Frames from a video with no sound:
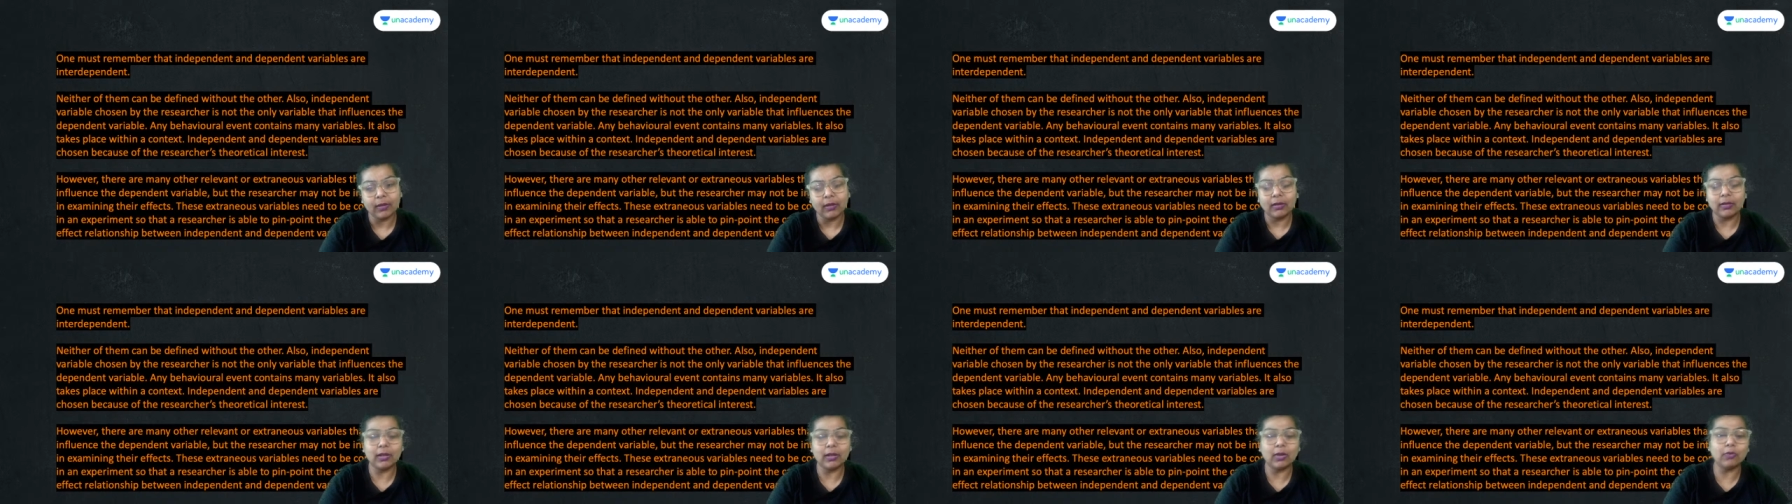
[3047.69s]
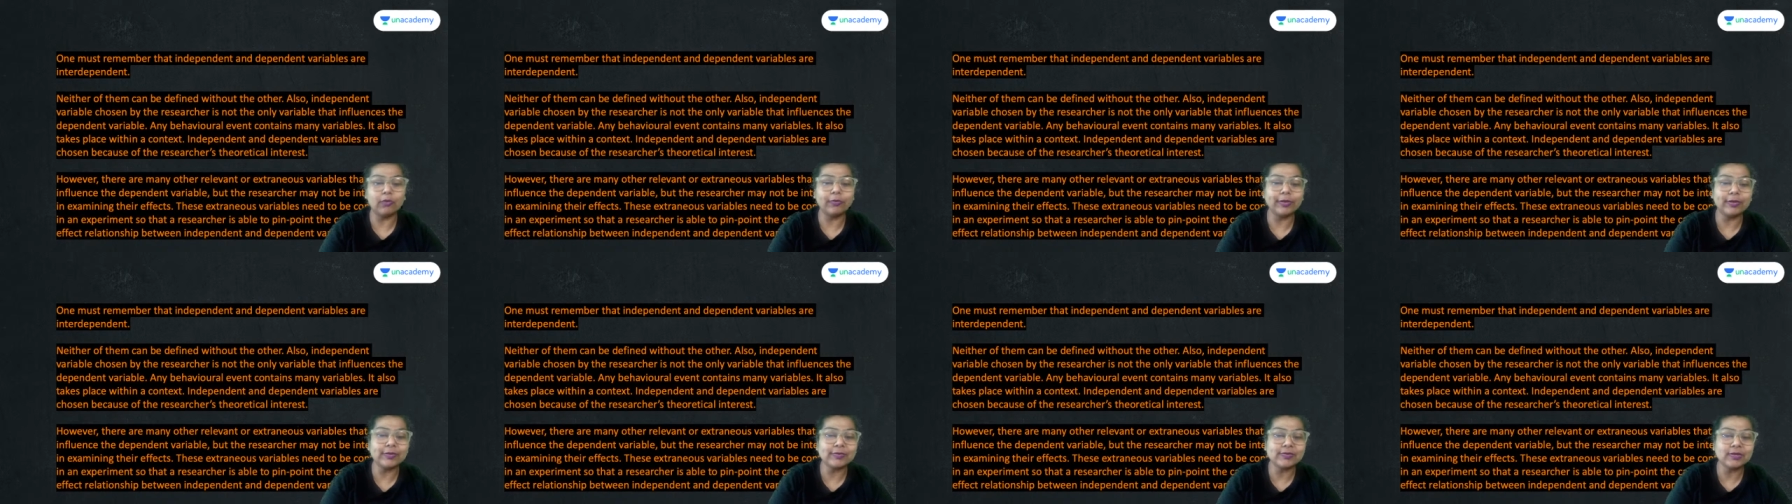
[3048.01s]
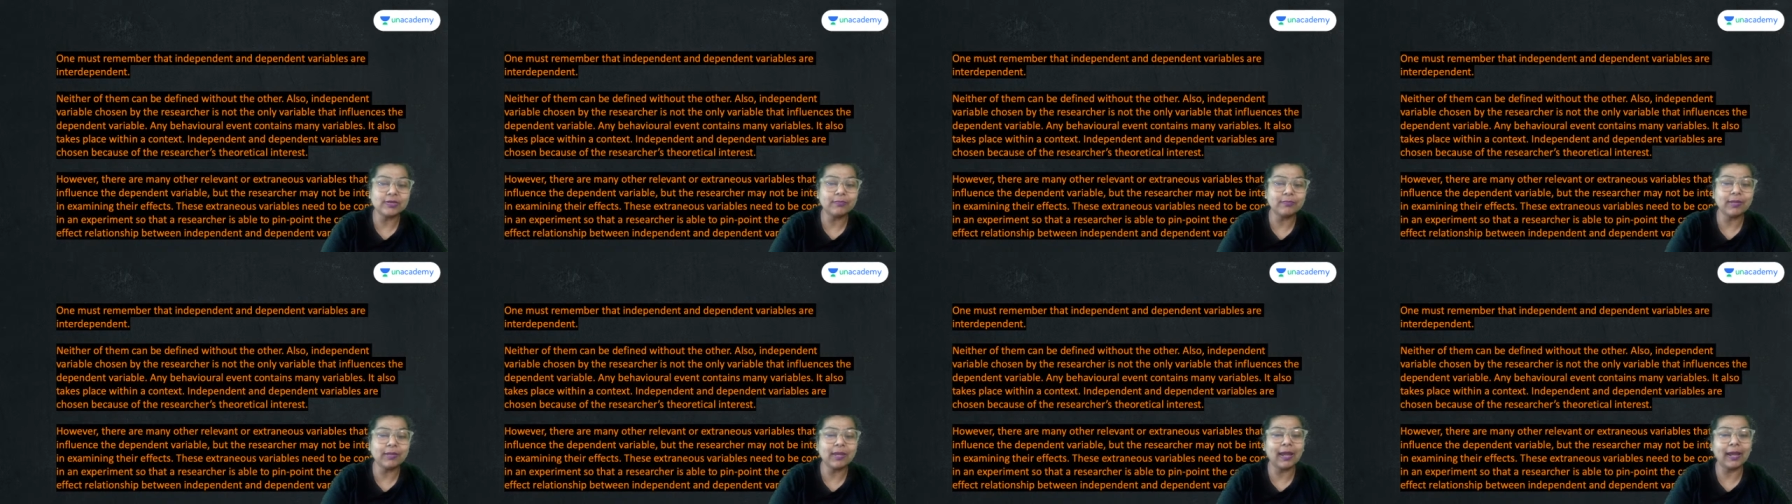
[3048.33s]
Now,
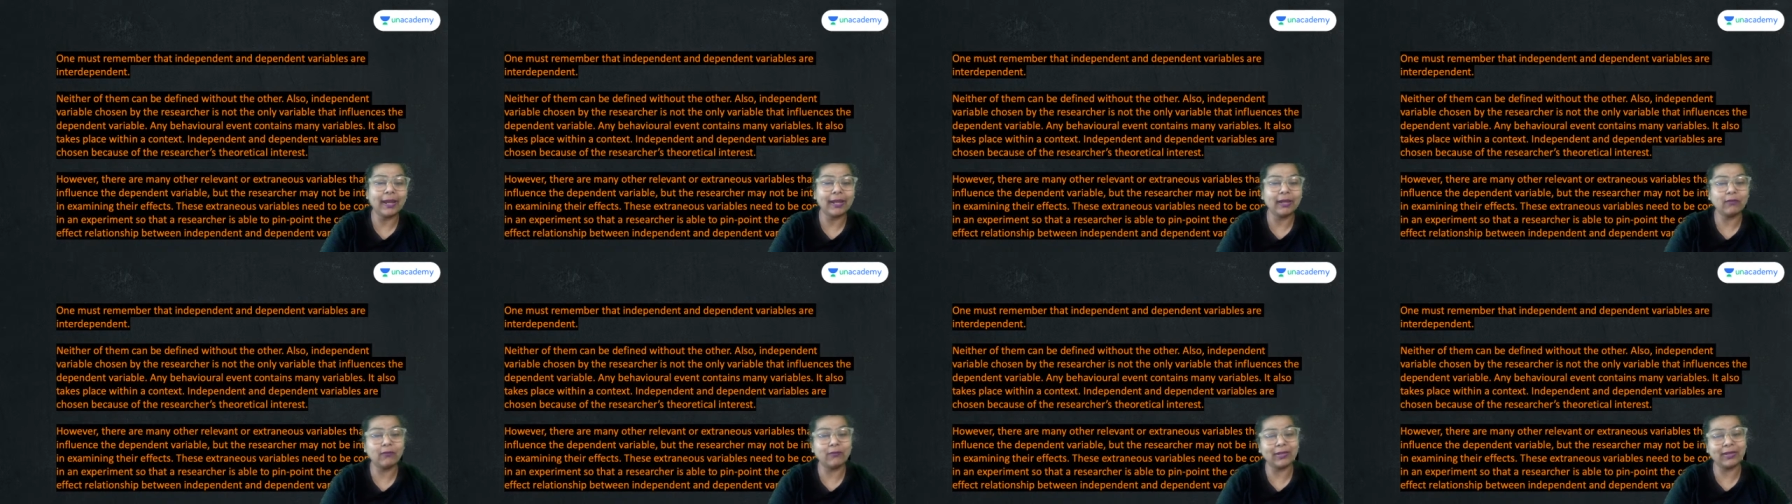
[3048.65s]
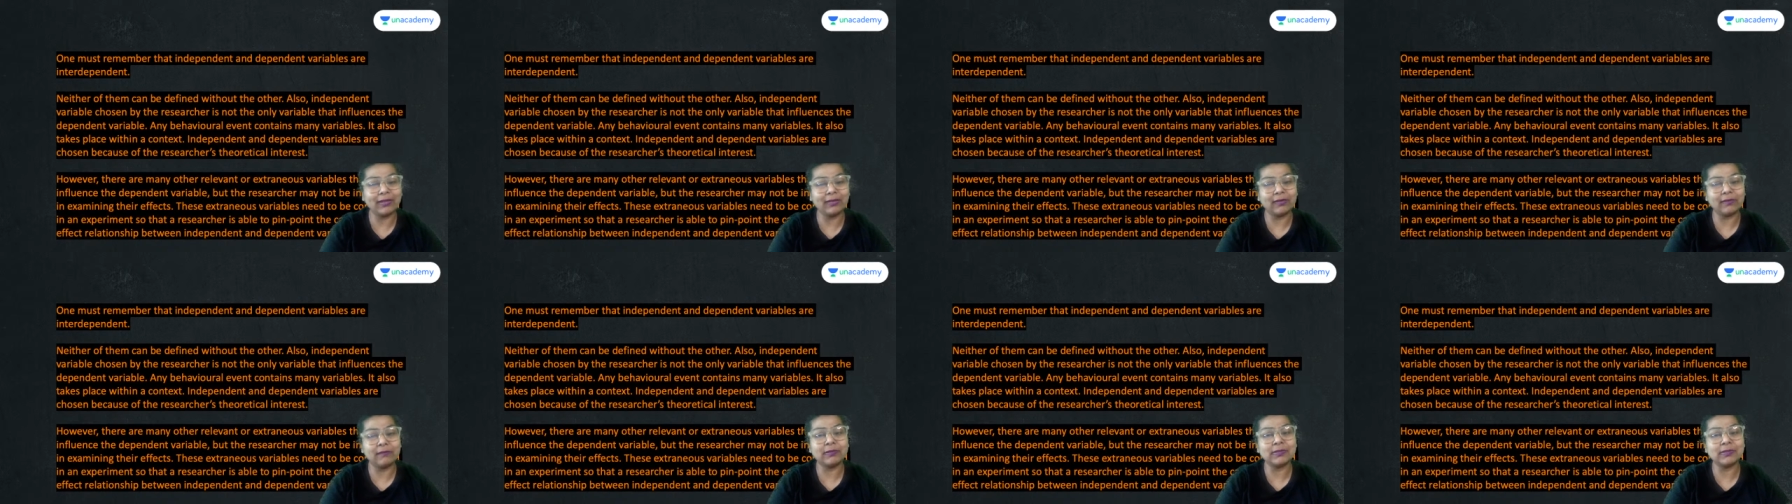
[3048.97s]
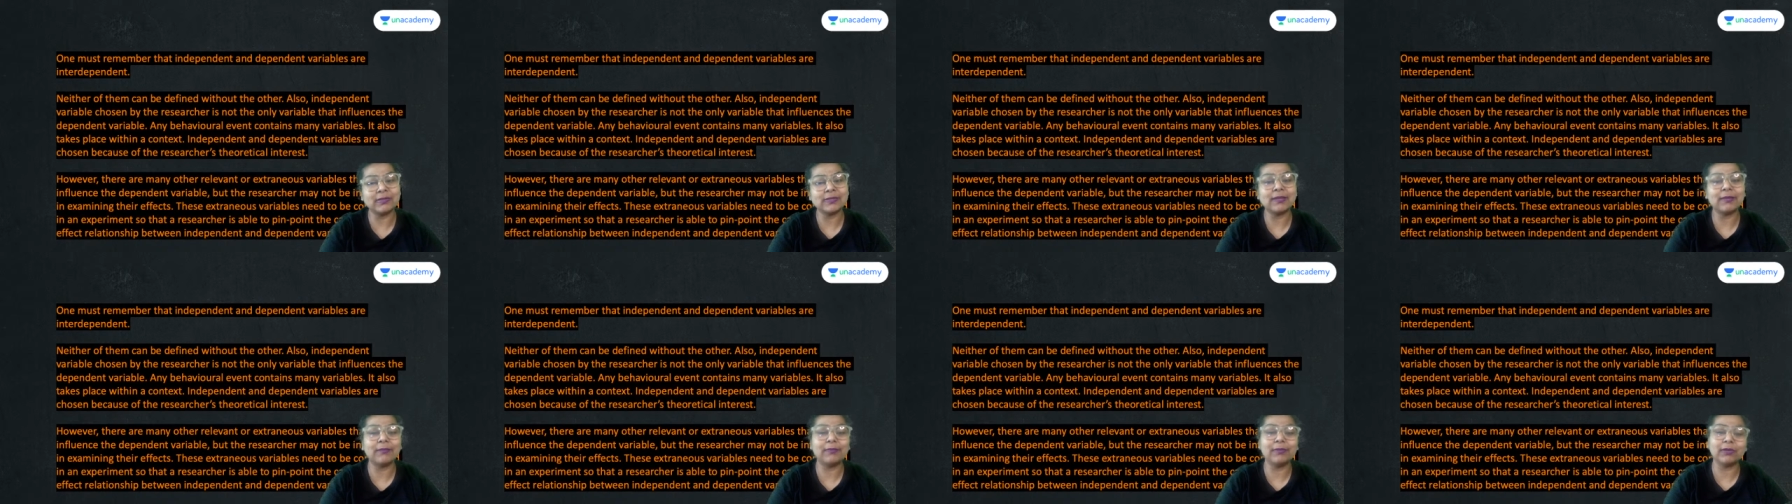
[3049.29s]
reason behind
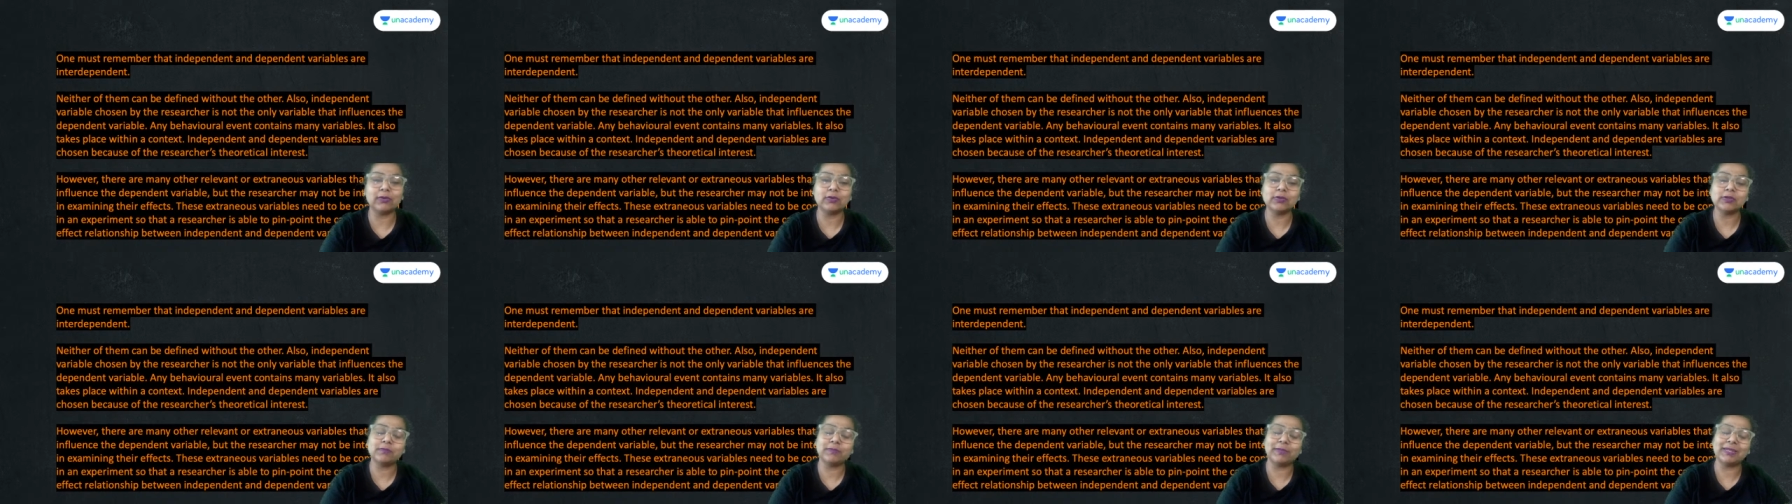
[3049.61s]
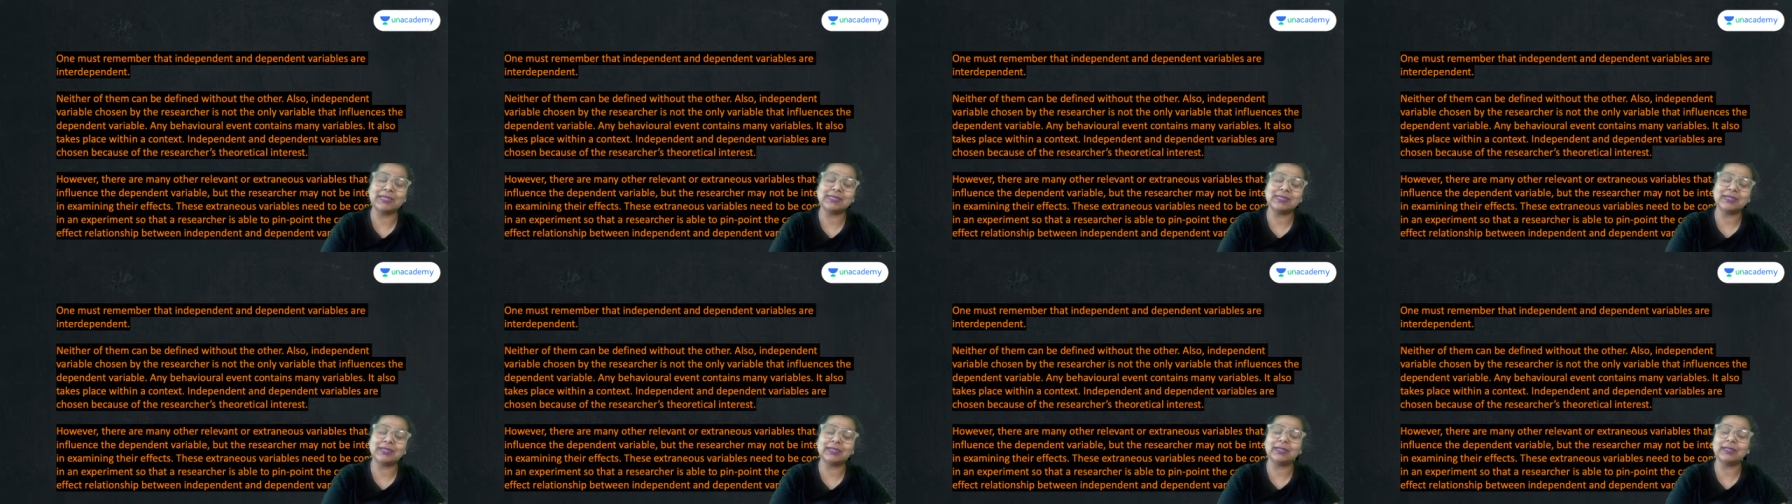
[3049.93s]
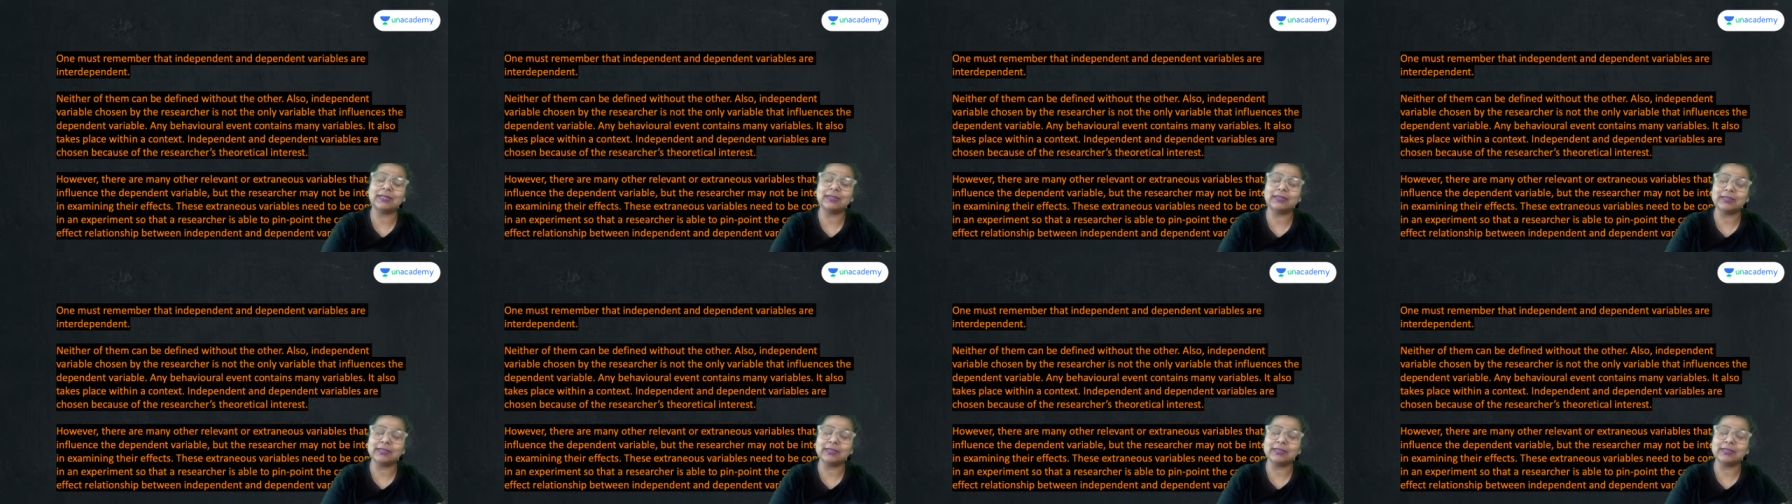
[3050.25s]
variables are because basically